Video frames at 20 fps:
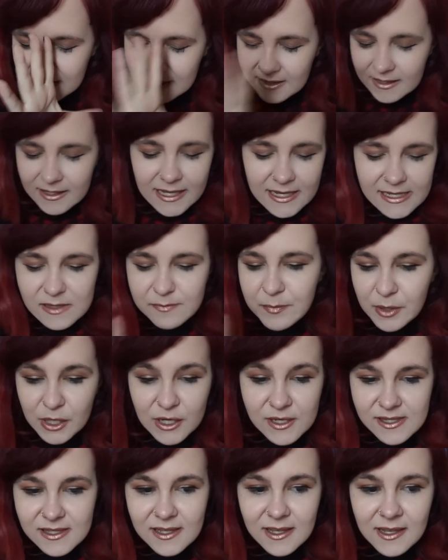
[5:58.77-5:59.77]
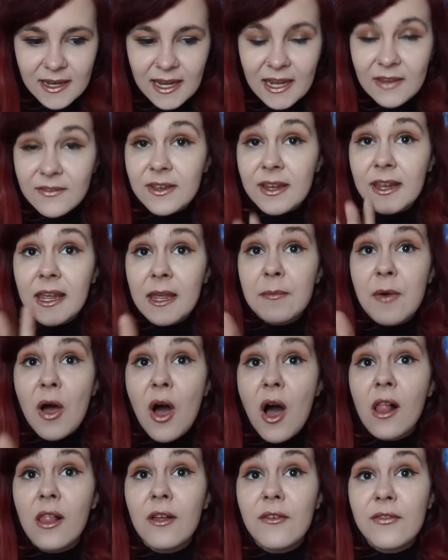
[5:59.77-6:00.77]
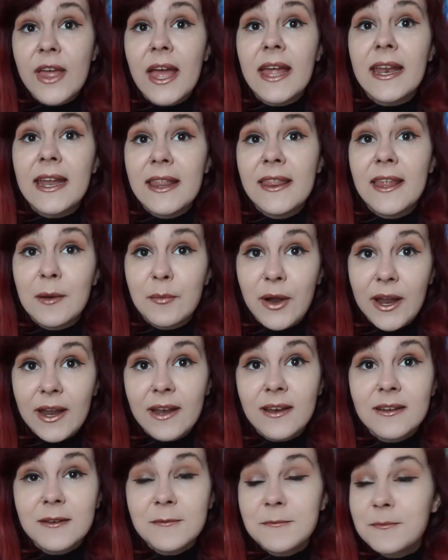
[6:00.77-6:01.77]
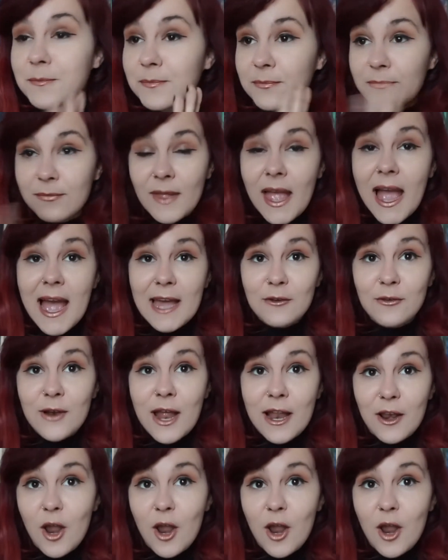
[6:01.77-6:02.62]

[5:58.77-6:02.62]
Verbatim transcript: this person even keep all of that in their brain? I do not